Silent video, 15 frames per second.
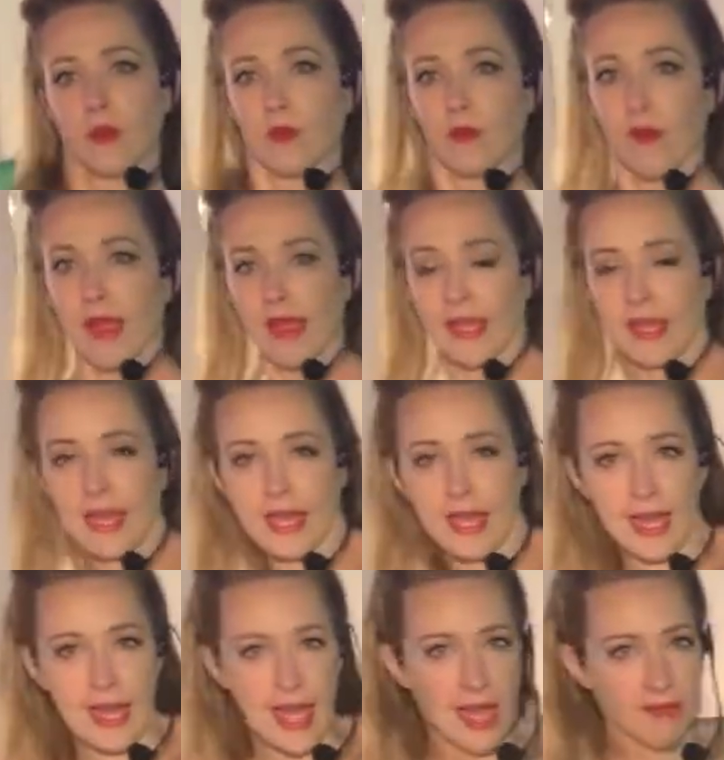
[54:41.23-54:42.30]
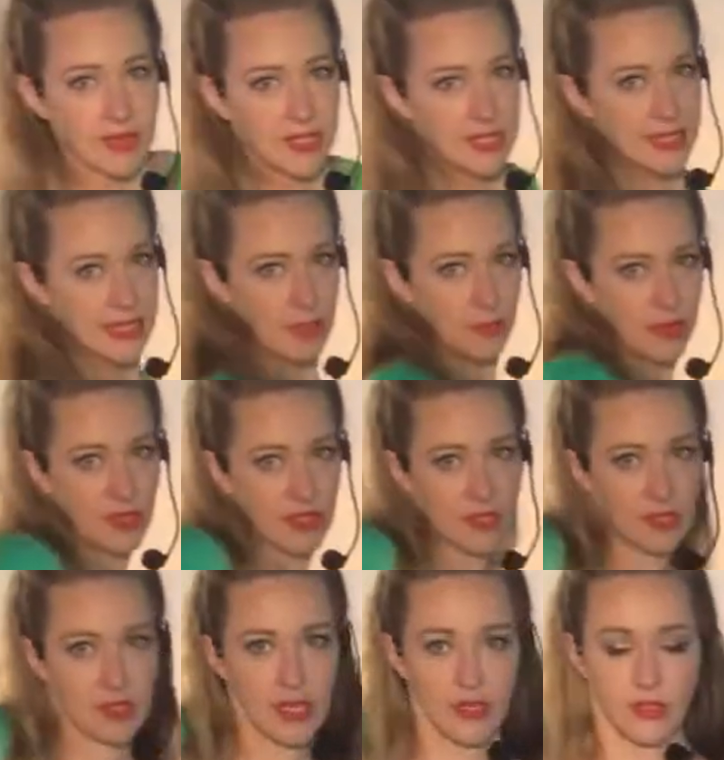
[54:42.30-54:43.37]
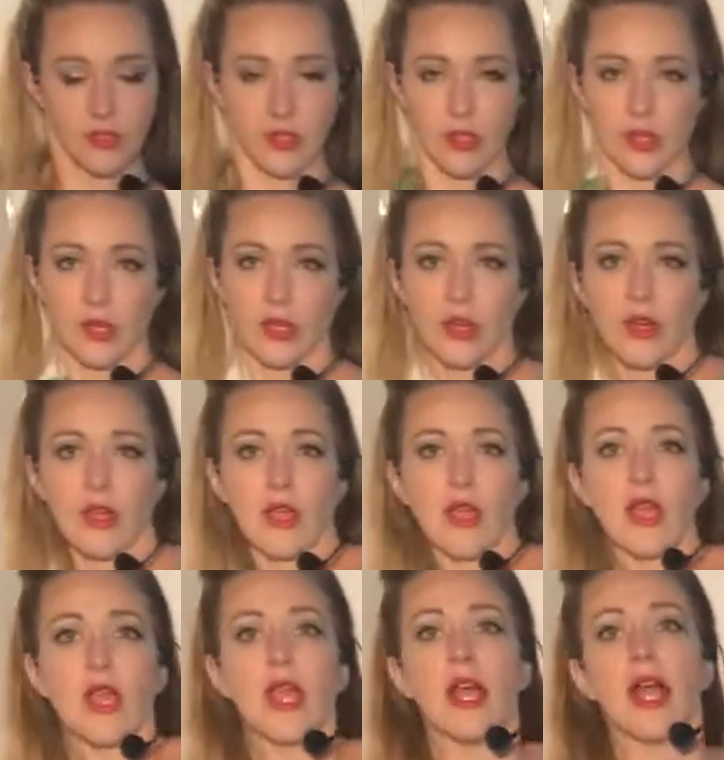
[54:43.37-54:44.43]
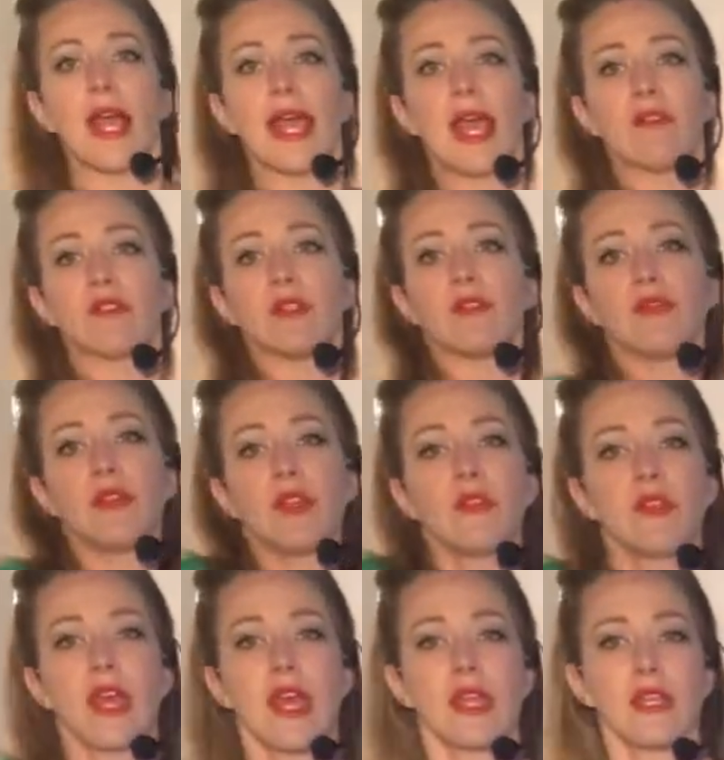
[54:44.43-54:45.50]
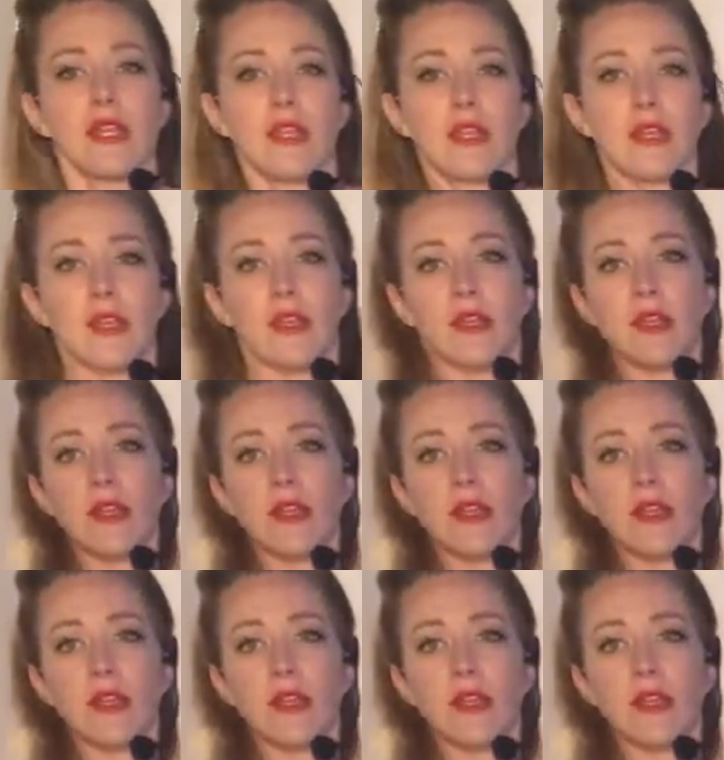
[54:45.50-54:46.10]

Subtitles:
Right? I gotta have it deep in the center. I have to feel that.